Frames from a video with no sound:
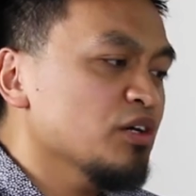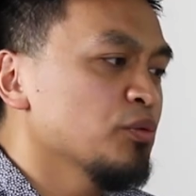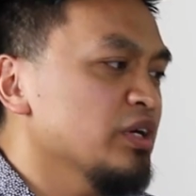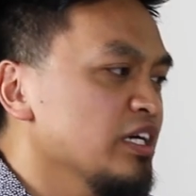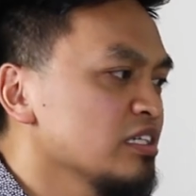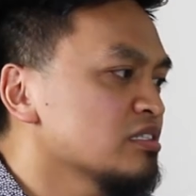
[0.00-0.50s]

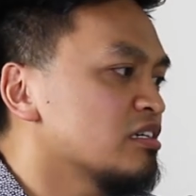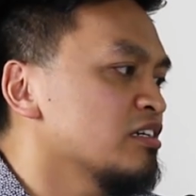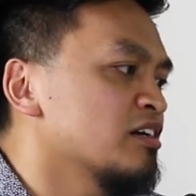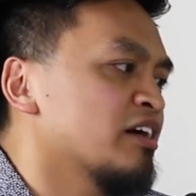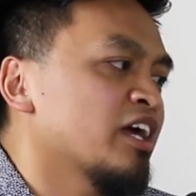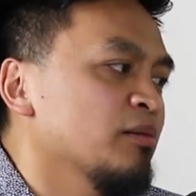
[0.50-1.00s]
we
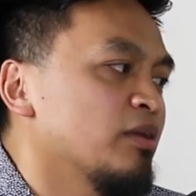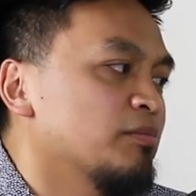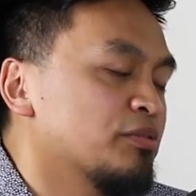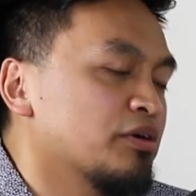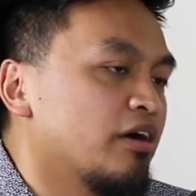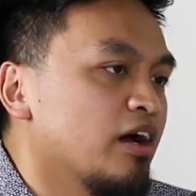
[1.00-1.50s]
started our
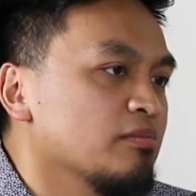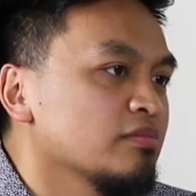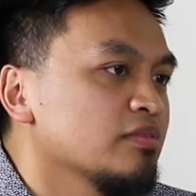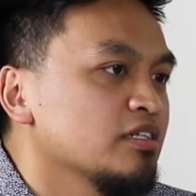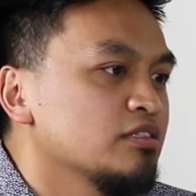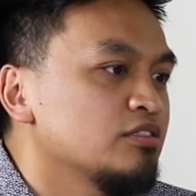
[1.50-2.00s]
K-pop program
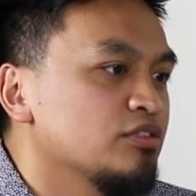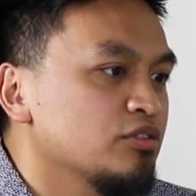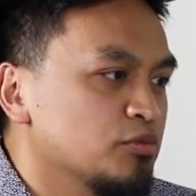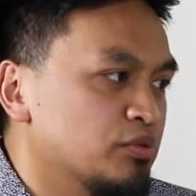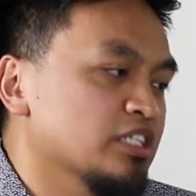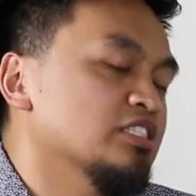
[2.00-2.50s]

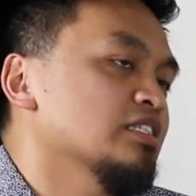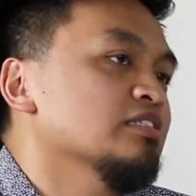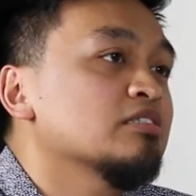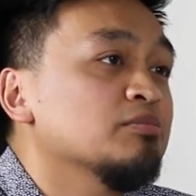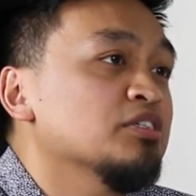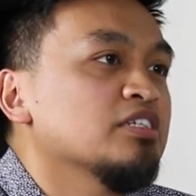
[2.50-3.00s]
to bridge
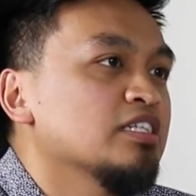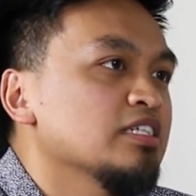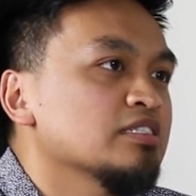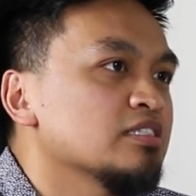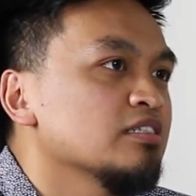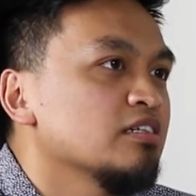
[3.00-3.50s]
these
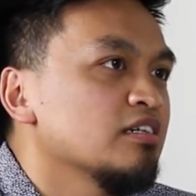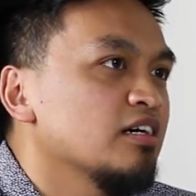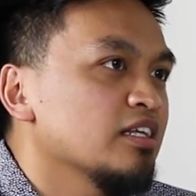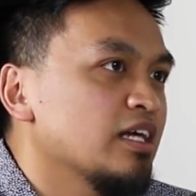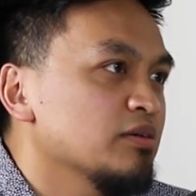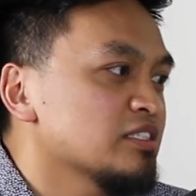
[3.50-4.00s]
communities,
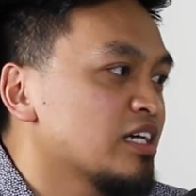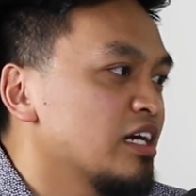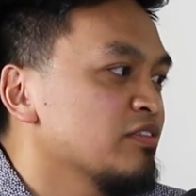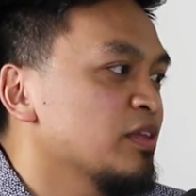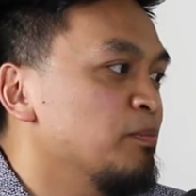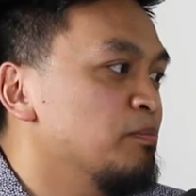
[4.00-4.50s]
and that was
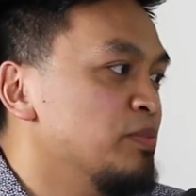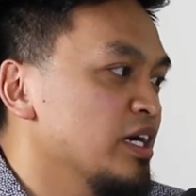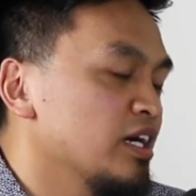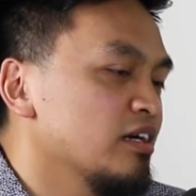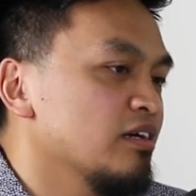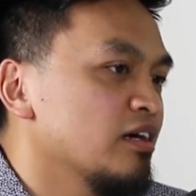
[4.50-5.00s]
kind of the
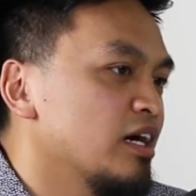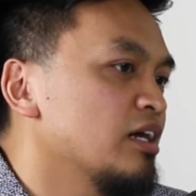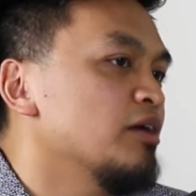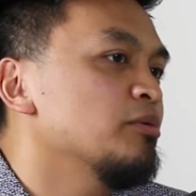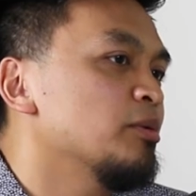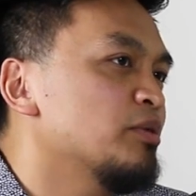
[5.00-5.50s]
big,
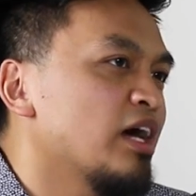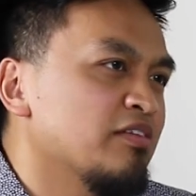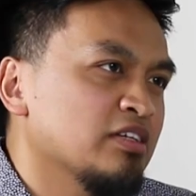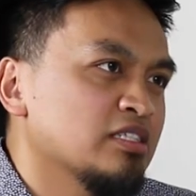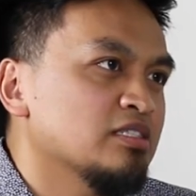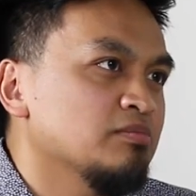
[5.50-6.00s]
and I remember
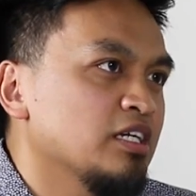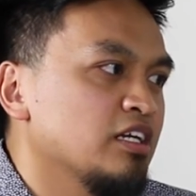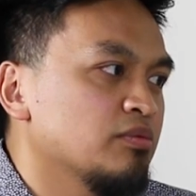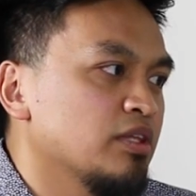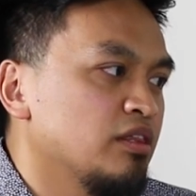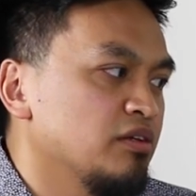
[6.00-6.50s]
having this
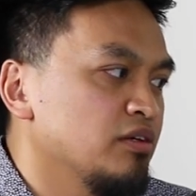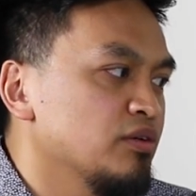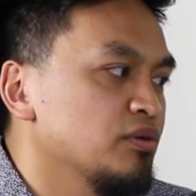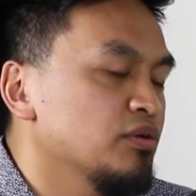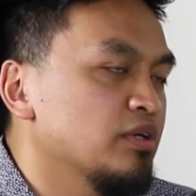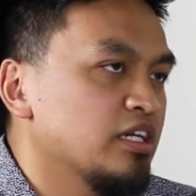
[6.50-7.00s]
meeting with
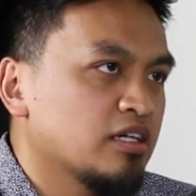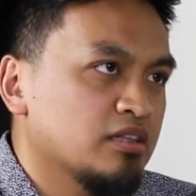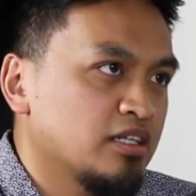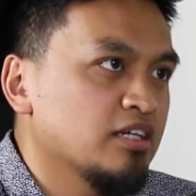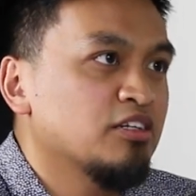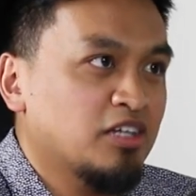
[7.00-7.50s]
you and
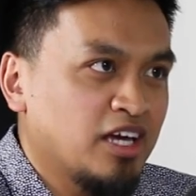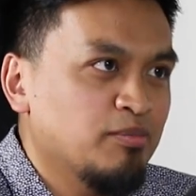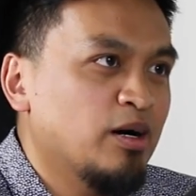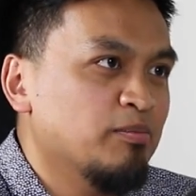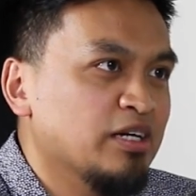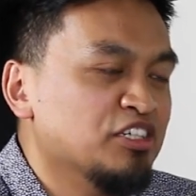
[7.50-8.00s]
the other
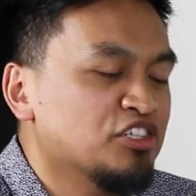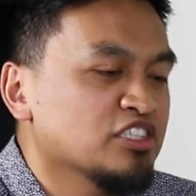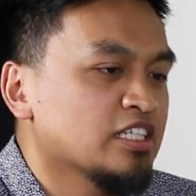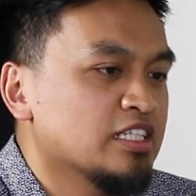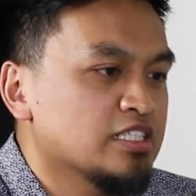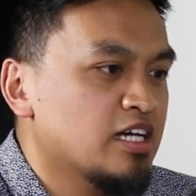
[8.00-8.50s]
K-pop
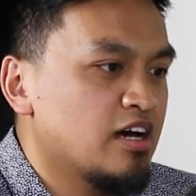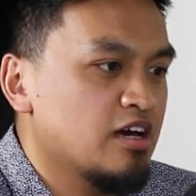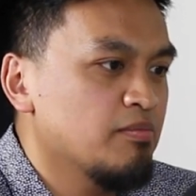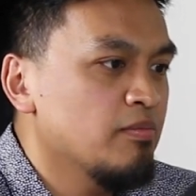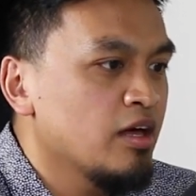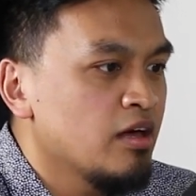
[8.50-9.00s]
mentors at the time.